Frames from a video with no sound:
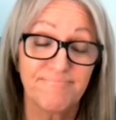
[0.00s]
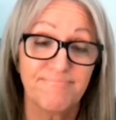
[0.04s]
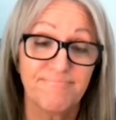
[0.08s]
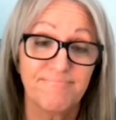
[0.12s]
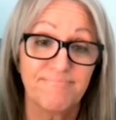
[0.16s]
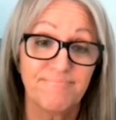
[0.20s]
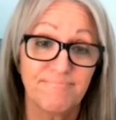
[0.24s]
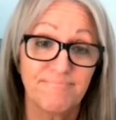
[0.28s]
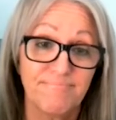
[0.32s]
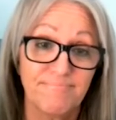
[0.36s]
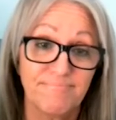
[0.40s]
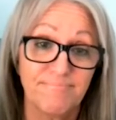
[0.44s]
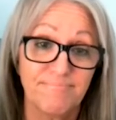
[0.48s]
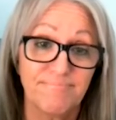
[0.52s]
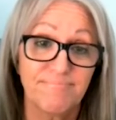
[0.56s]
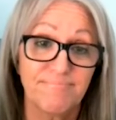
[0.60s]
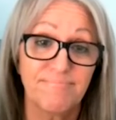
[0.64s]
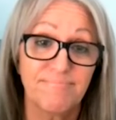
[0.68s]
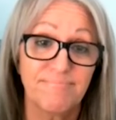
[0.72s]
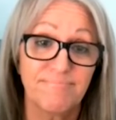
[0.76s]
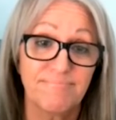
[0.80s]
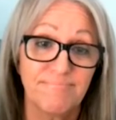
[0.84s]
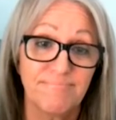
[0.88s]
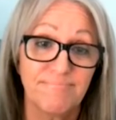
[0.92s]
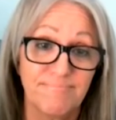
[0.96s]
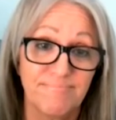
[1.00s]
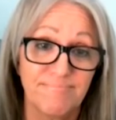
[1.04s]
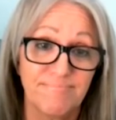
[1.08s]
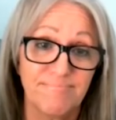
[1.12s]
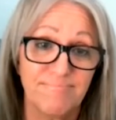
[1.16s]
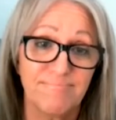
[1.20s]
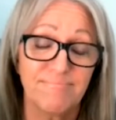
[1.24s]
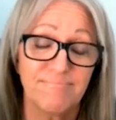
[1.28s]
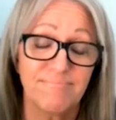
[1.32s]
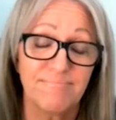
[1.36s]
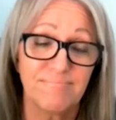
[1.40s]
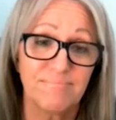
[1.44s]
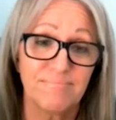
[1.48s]

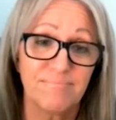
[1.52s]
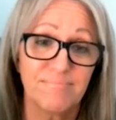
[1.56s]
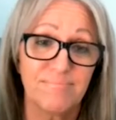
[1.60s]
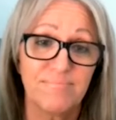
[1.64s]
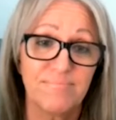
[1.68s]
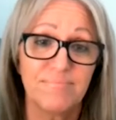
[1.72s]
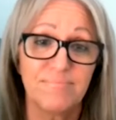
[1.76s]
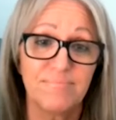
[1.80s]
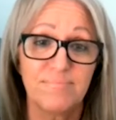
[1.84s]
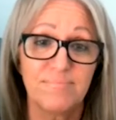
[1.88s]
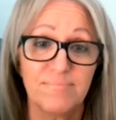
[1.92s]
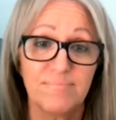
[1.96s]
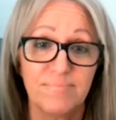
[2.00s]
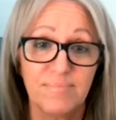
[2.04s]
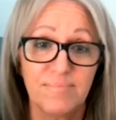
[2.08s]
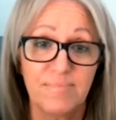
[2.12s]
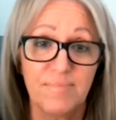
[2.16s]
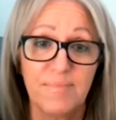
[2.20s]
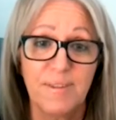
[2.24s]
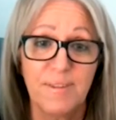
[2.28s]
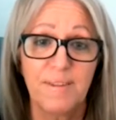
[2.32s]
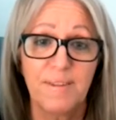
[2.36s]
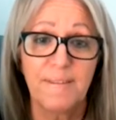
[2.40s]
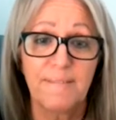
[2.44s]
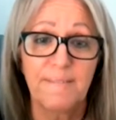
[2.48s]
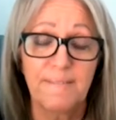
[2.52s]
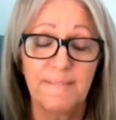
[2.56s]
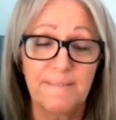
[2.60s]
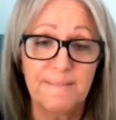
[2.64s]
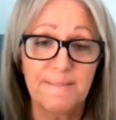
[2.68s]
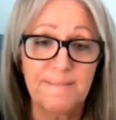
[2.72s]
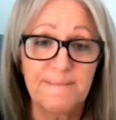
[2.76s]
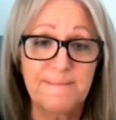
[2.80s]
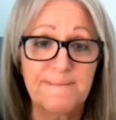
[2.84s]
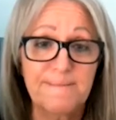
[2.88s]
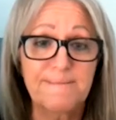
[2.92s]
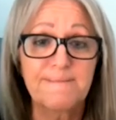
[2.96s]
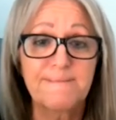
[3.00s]

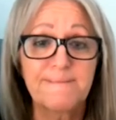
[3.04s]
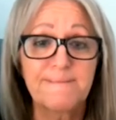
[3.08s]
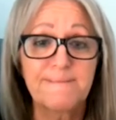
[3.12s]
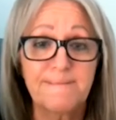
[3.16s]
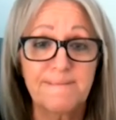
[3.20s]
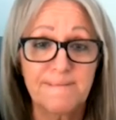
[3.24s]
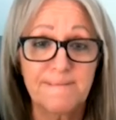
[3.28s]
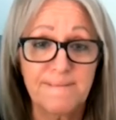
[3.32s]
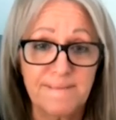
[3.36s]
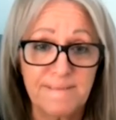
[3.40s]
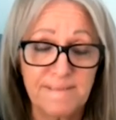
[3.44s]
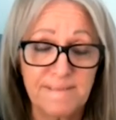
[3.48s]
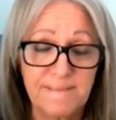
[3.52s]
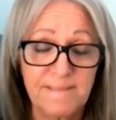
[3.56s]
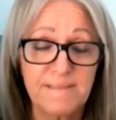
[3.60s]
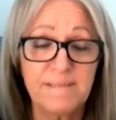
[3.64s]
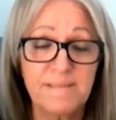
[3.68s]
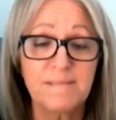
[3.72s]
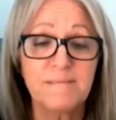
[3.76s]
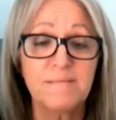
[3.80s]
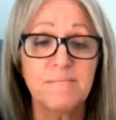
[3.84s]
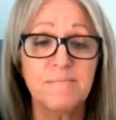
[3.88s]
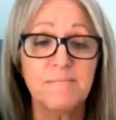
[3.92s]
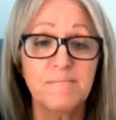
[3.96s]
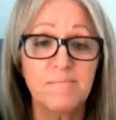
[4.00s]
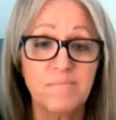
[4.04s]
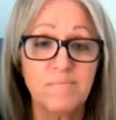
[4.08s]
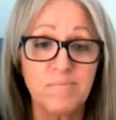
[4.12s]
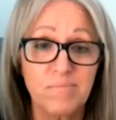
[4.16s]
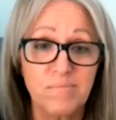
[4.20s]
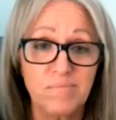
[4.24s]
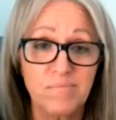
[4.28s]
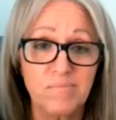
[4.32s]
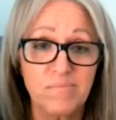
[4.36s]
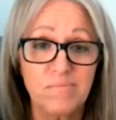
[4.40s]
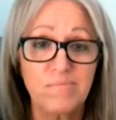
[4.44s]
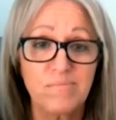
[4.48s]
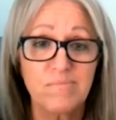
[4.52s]

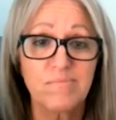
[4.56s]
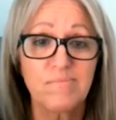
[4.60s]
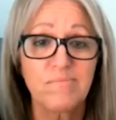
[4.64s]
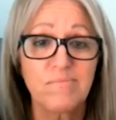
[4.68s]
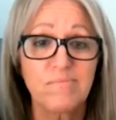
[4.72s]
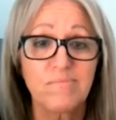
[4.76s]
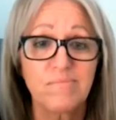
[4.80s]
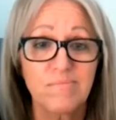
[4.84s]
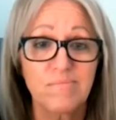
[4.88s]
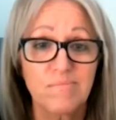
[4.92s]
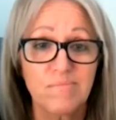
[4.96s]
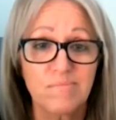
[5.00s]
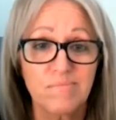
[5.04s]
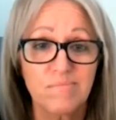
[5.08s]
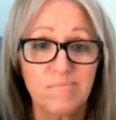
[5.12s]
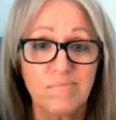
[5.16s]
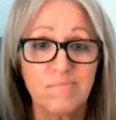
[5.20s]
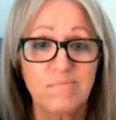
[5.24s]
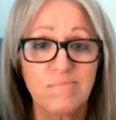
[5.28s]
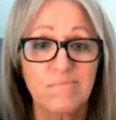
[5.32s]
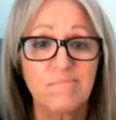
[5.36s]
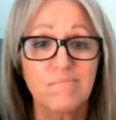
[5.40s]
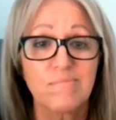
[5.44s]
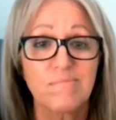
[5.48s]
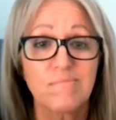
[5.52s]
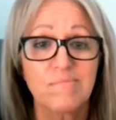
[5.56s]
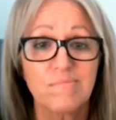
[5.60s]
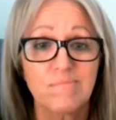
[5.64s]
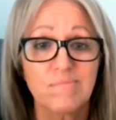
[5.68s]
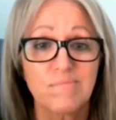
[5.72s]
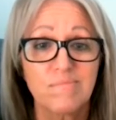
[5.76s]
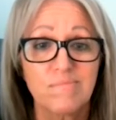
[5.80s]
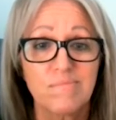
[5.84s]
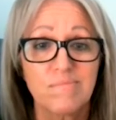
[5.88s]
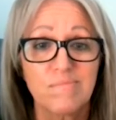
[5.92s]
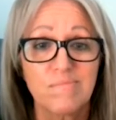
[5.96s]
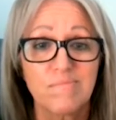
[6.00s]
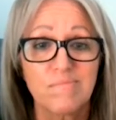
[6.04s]

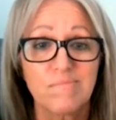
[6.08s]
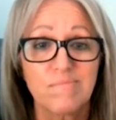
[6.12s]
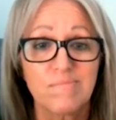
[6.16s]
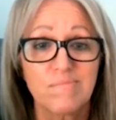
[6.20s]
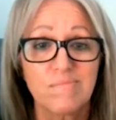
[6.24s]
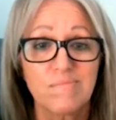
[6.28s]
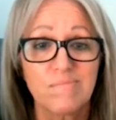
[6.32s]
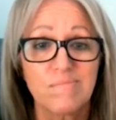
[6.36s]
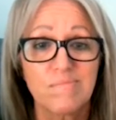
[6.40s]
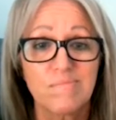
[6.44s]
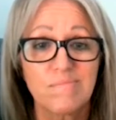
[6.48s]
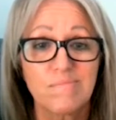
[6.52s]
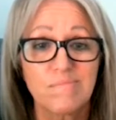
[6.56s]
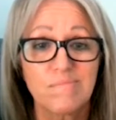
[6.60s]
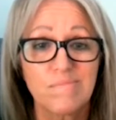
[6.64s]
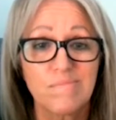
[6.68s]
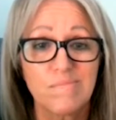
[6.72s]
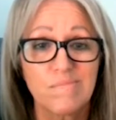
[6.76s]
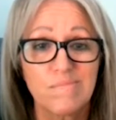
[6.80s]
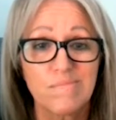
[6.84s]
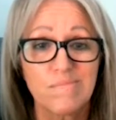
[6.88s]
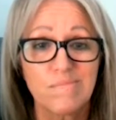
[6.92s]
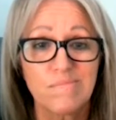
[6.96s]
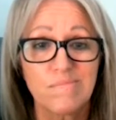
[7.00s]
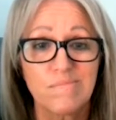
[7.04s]
[no speech]